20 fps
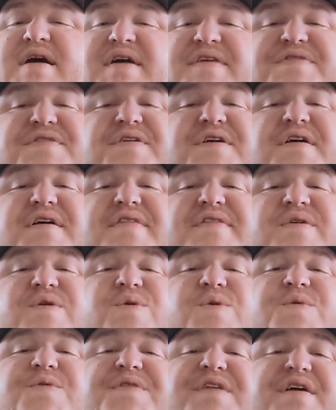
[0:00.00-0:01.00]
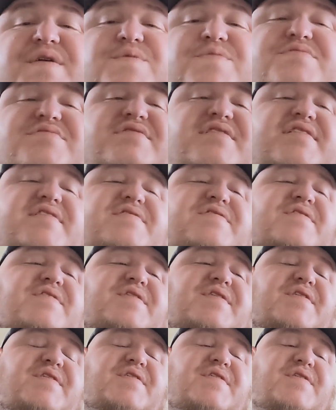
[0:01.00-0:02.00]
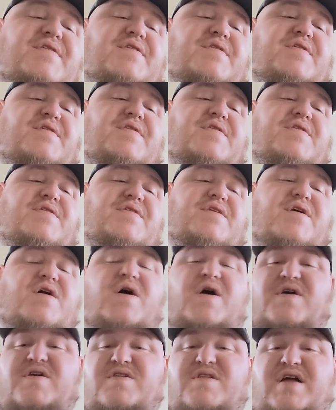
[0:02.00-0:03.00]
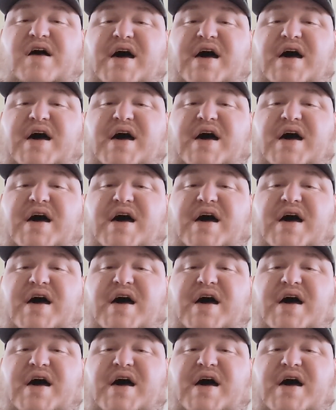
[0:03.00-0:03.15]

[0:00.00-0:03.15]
I thought the whole thing was neat. The car